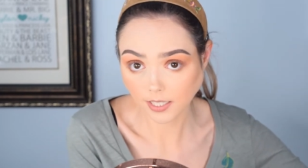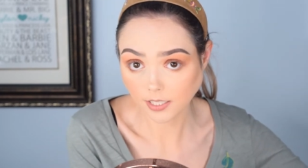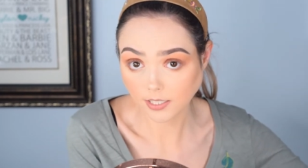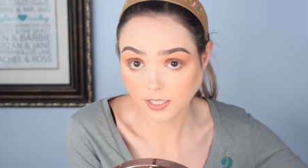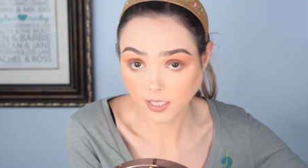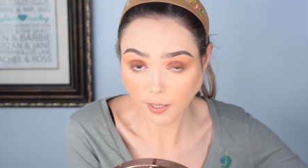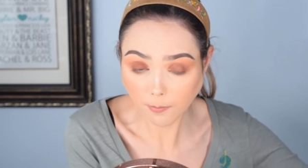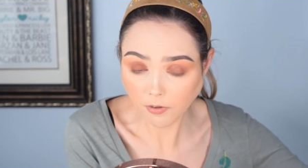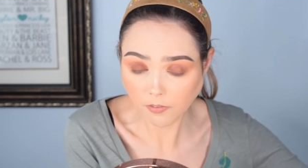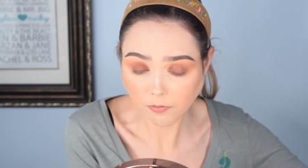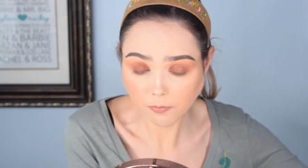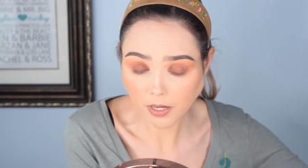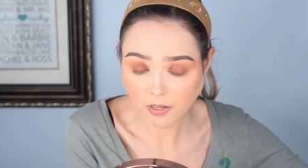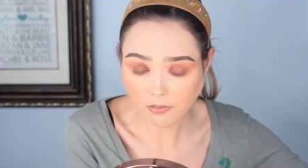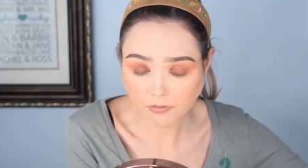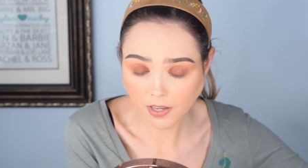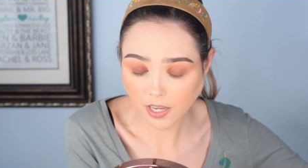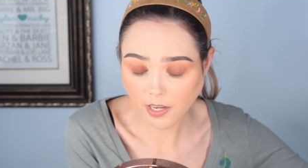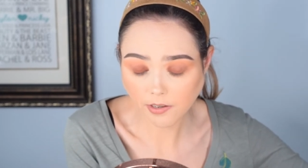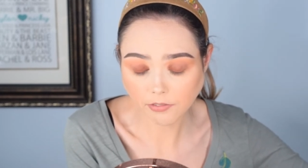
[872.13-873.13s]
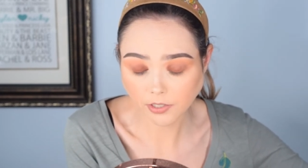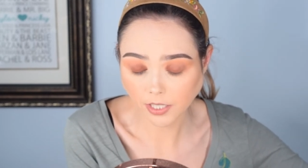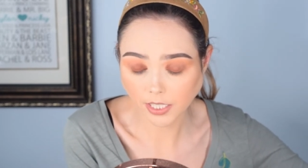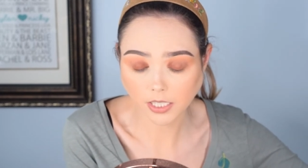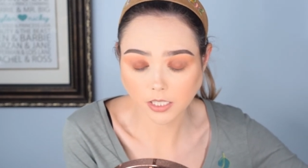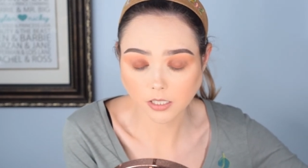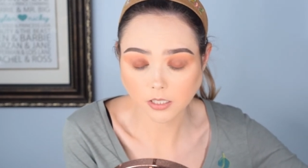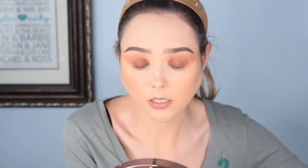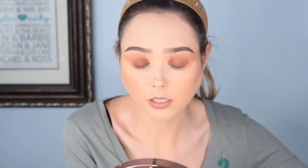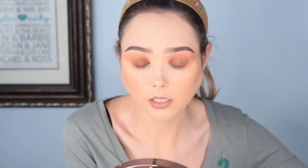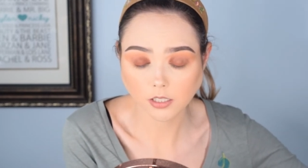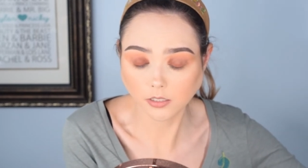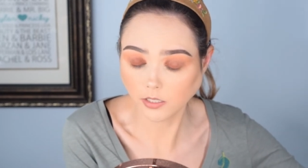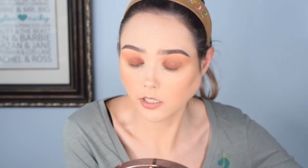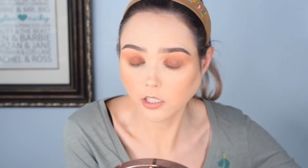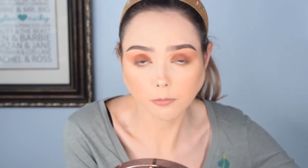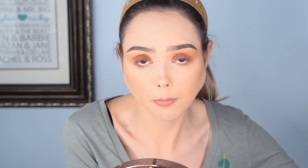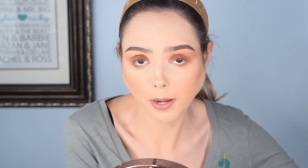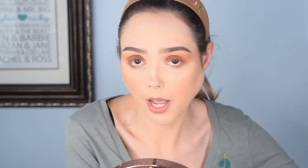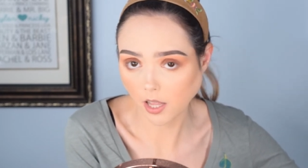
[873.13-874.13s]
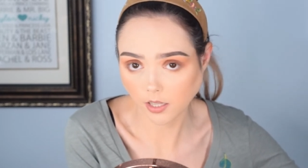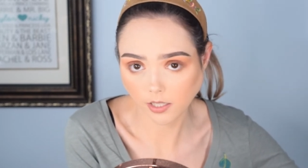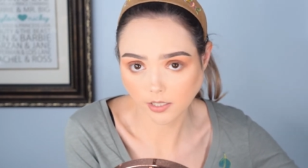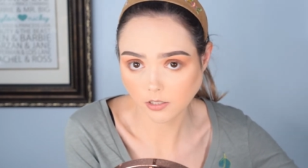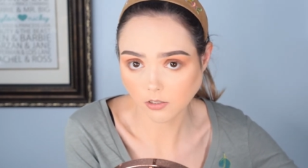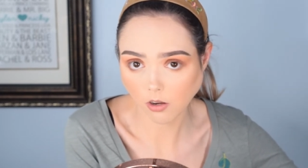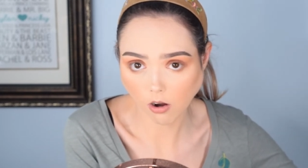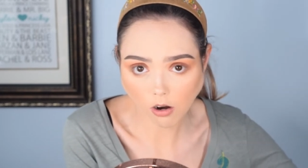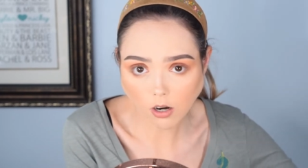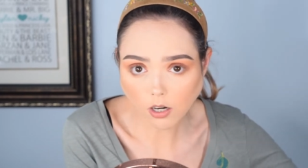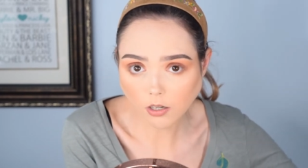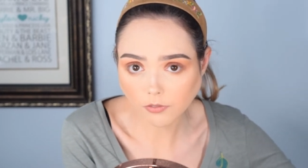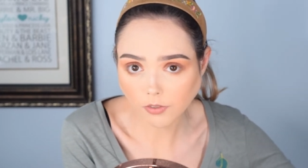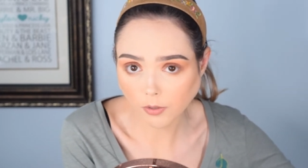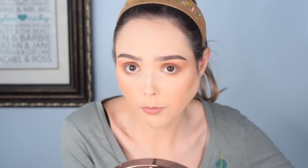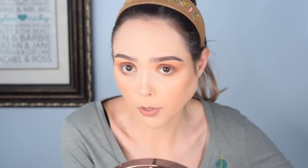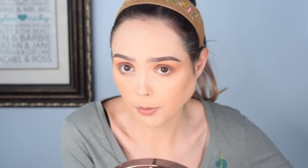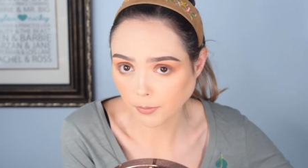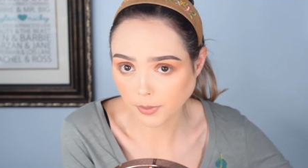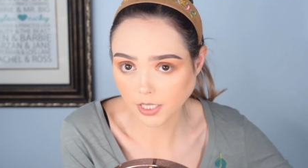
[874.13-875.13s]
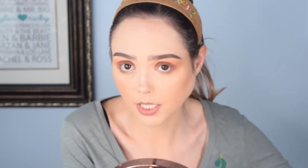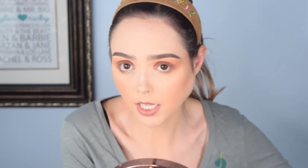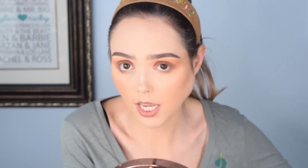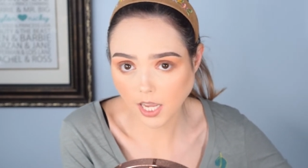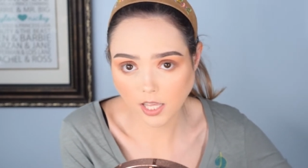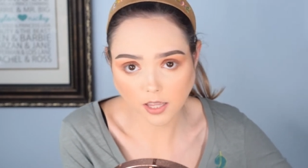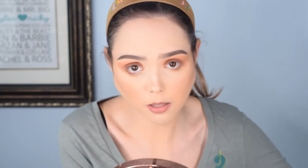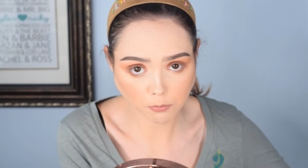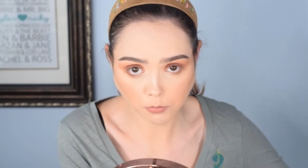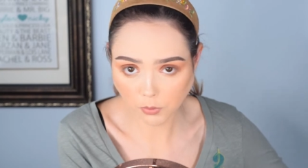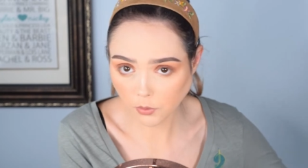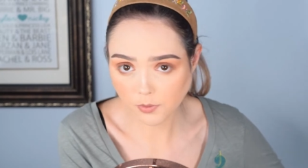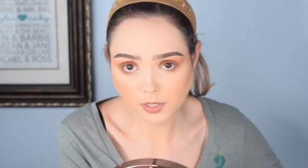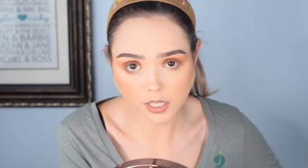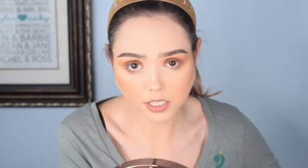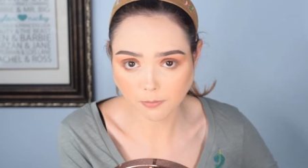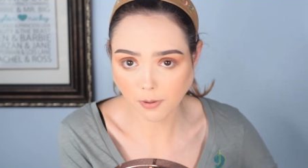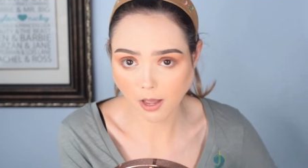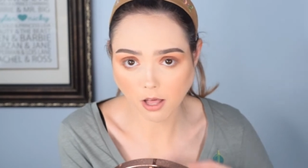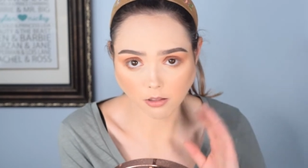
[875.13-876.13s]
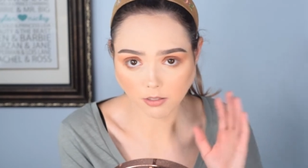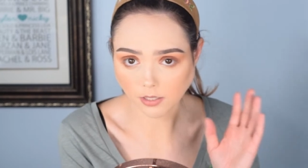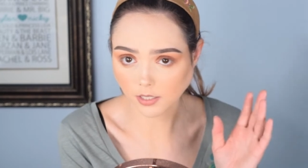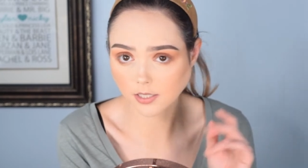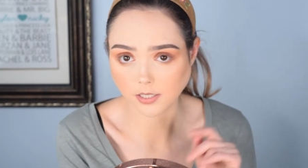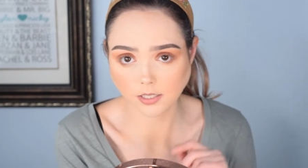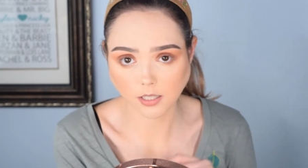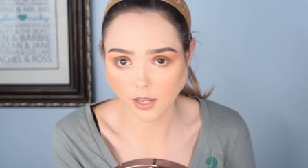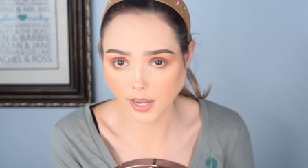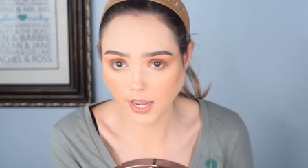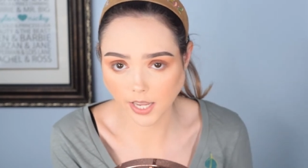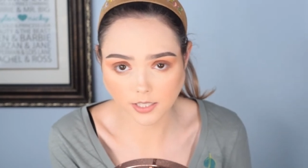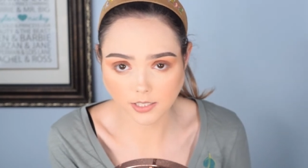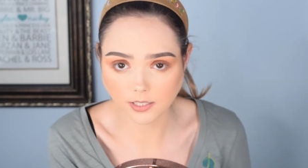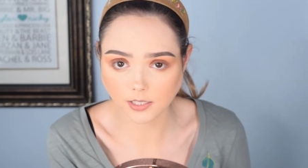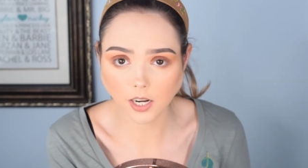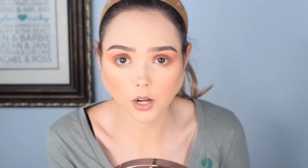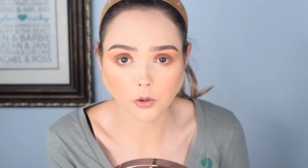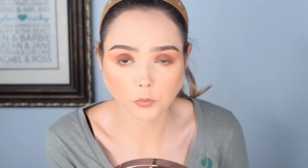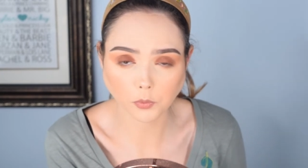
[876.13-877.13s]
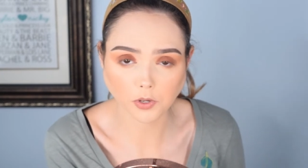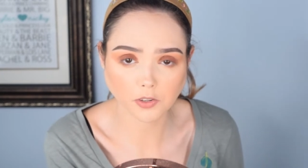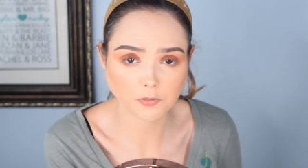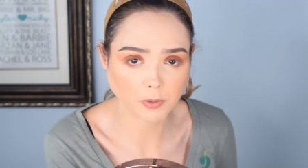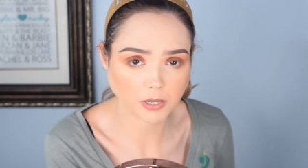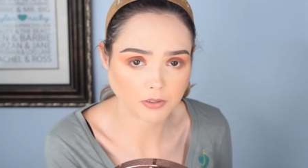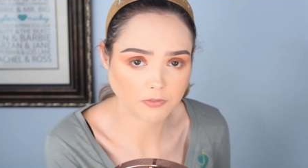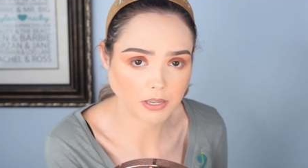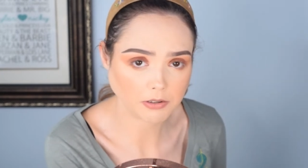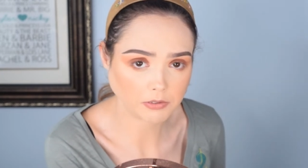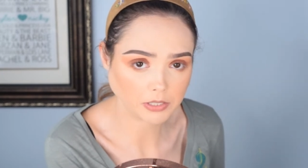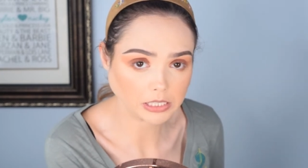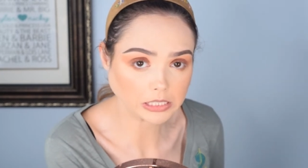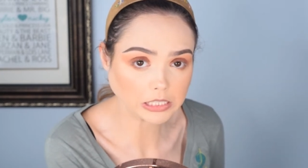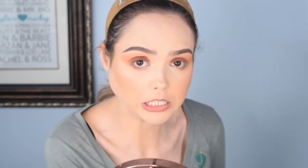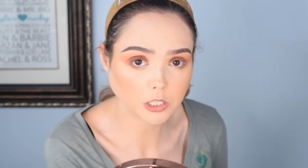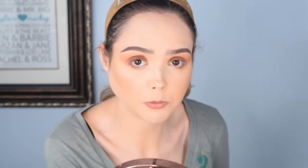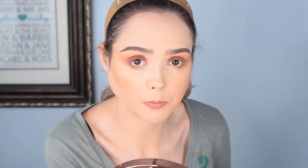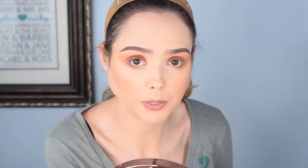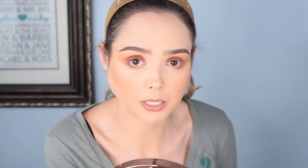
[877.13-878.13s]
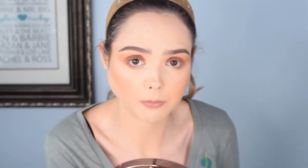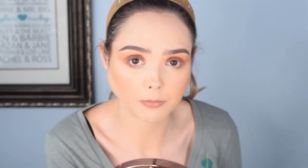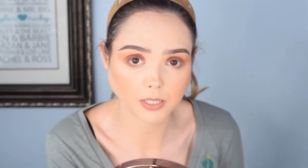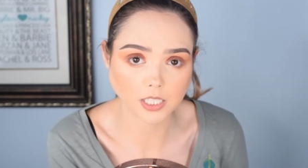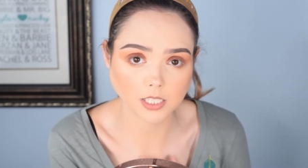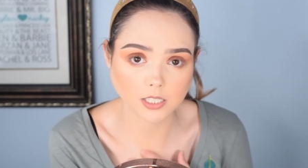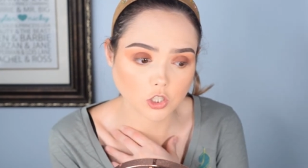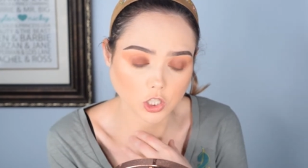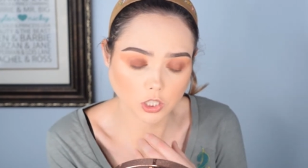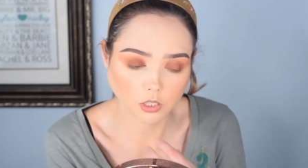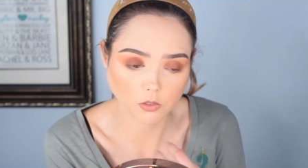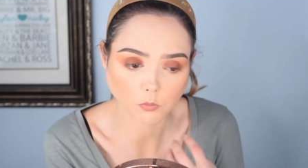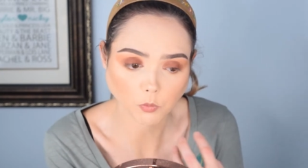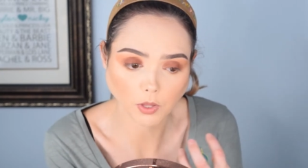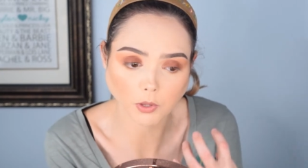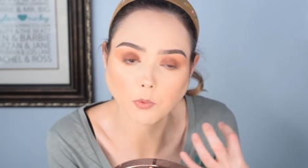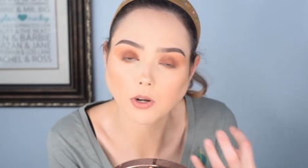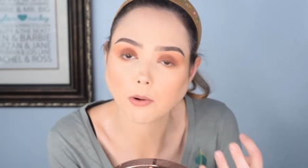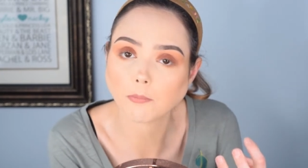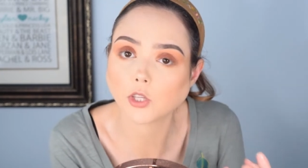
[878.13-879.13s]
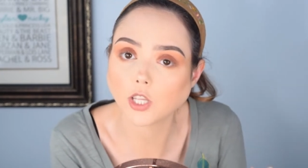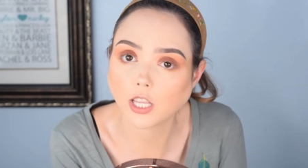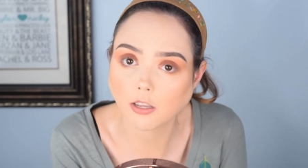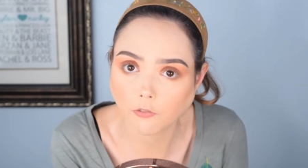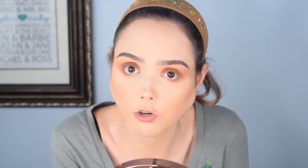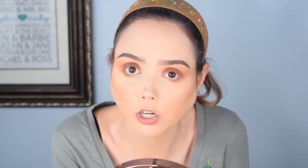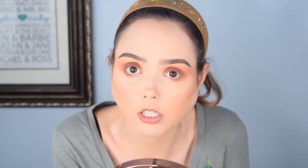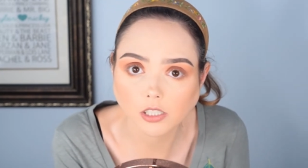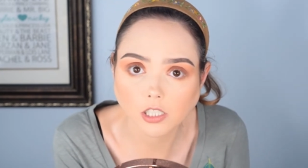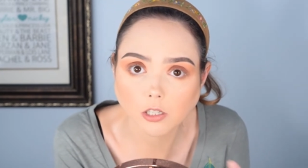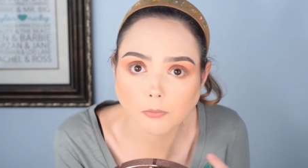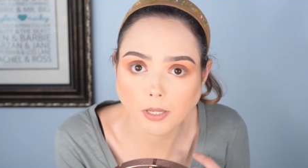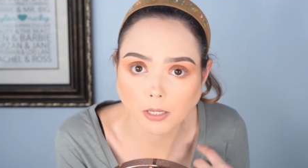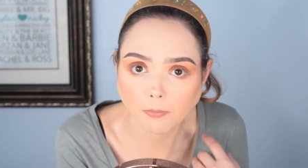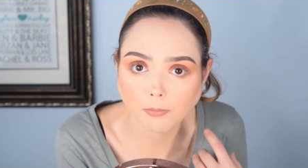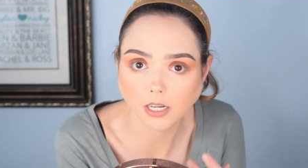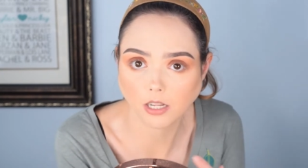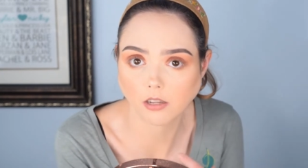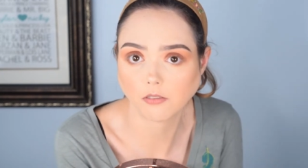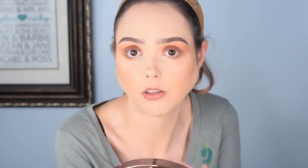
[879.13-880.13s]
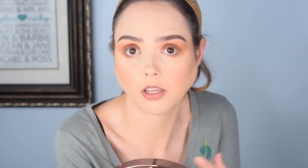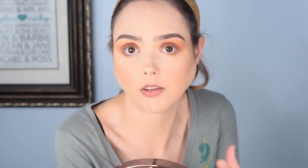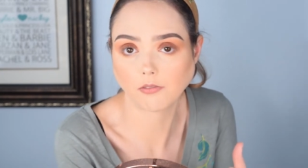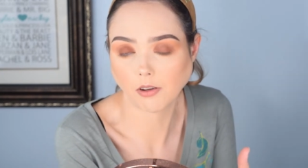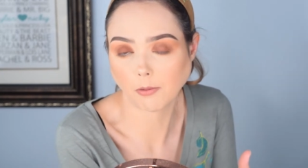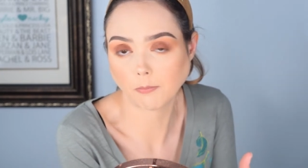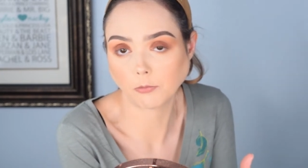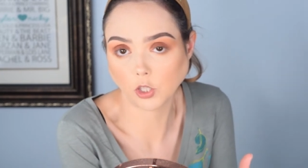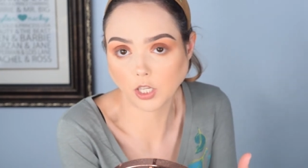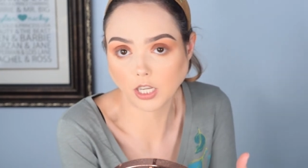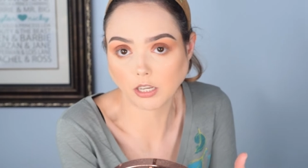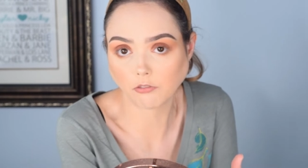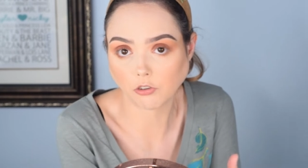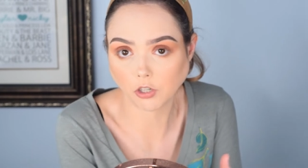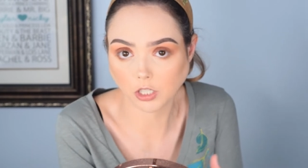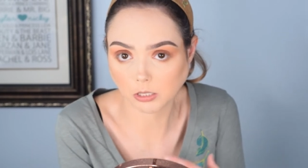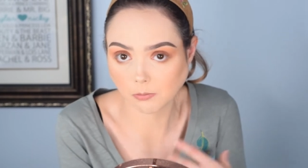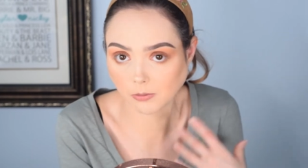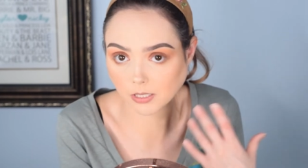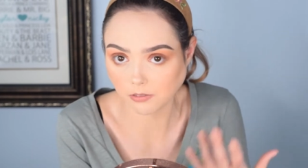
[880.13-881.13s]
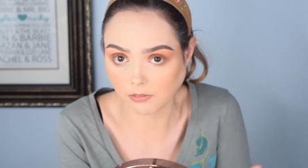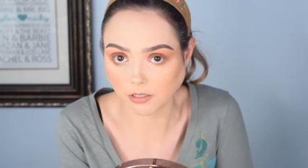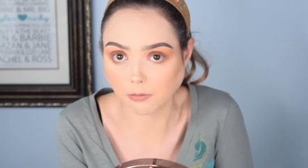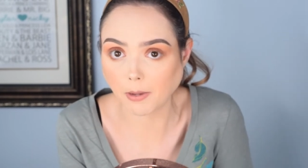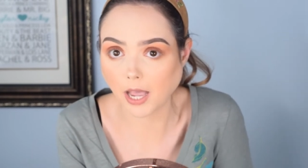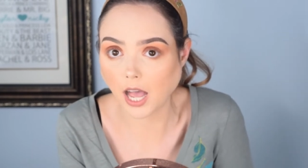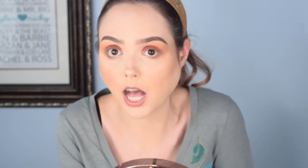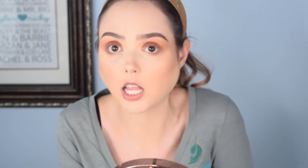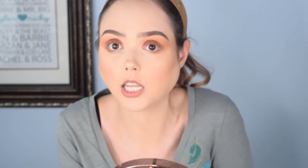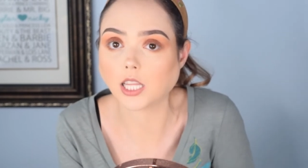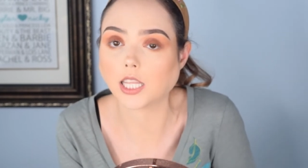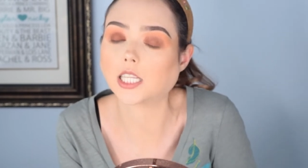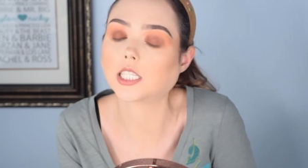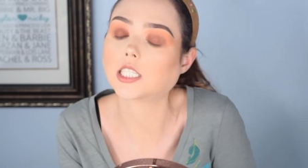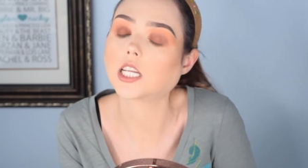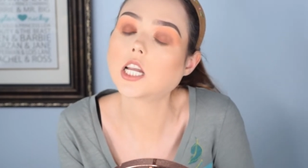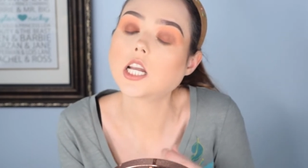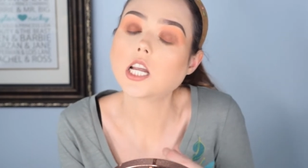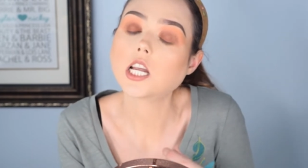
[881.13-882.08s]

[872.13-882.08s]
And some of my favorite glitter palettes are from Urban Decay. The Moondust palette is hands down one of my favorite glitter pigment. To, like when I'm looking for a glitter pigment, if I'm looking for a specific palette,